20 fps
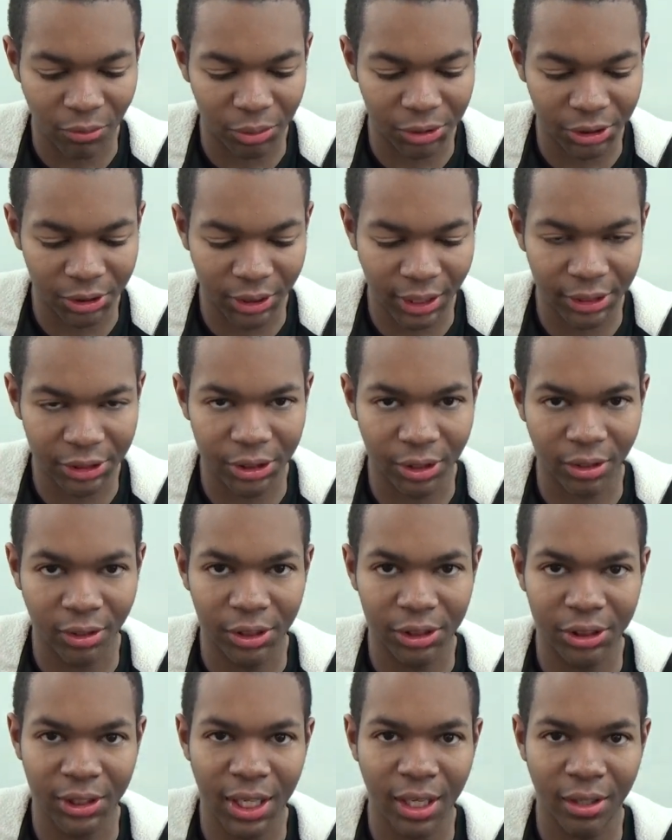which is
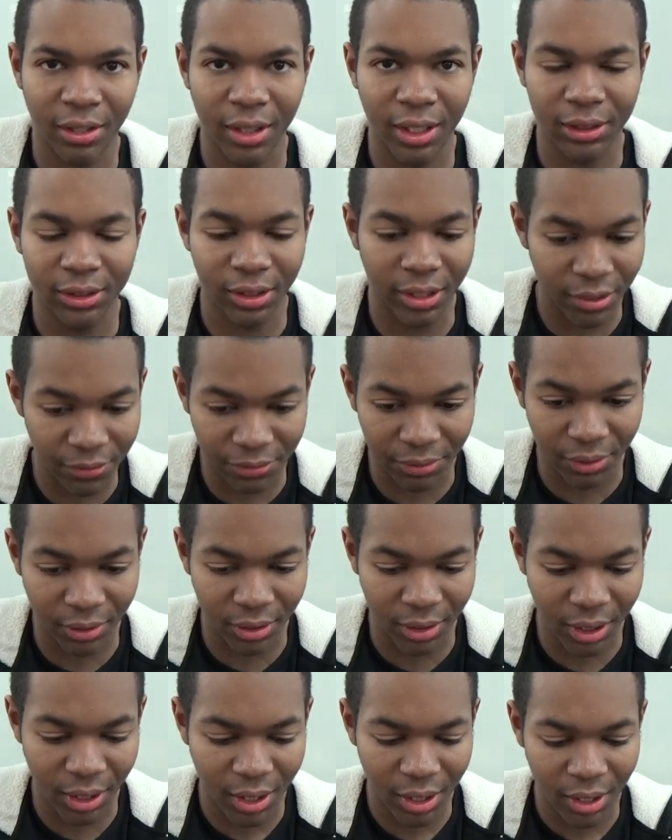generally just not good against
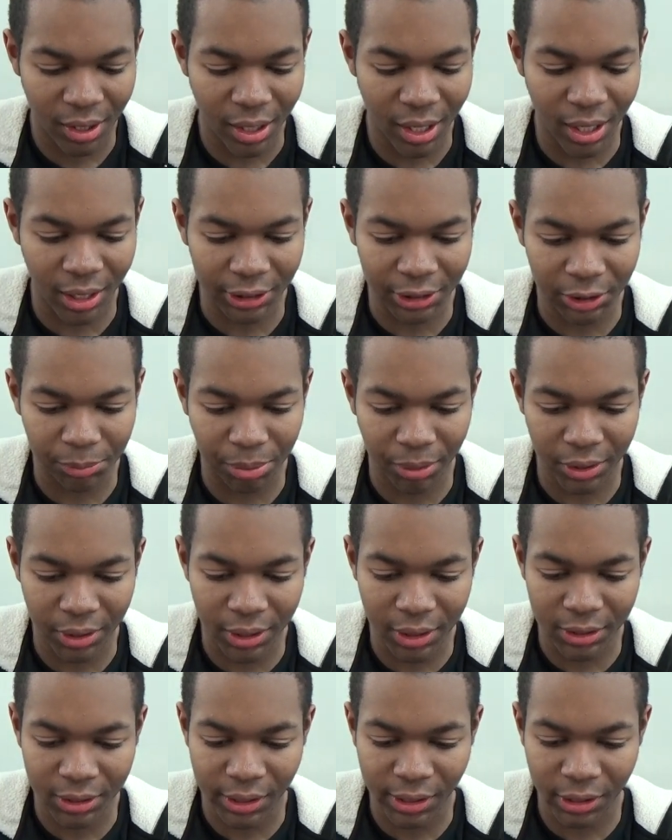Cleafort, I can just put
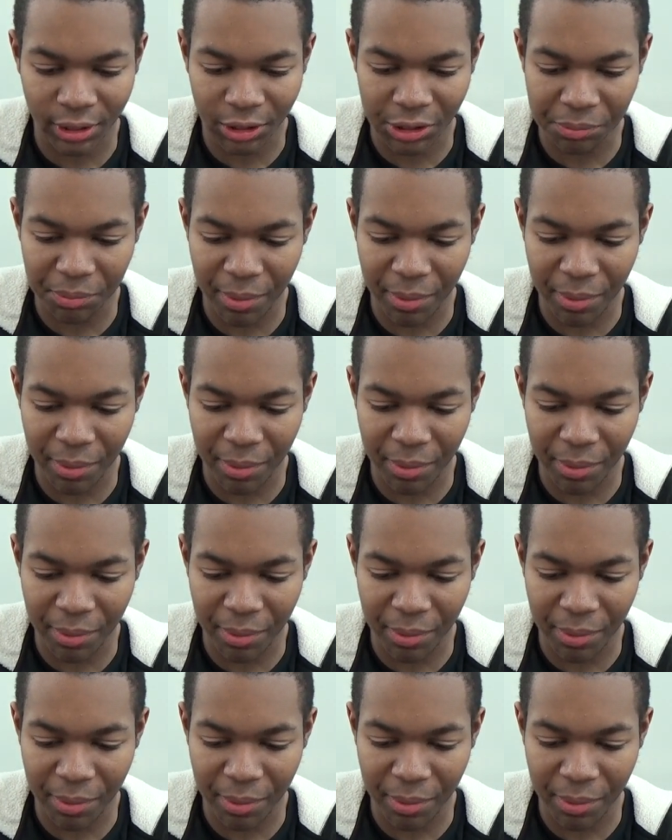these in to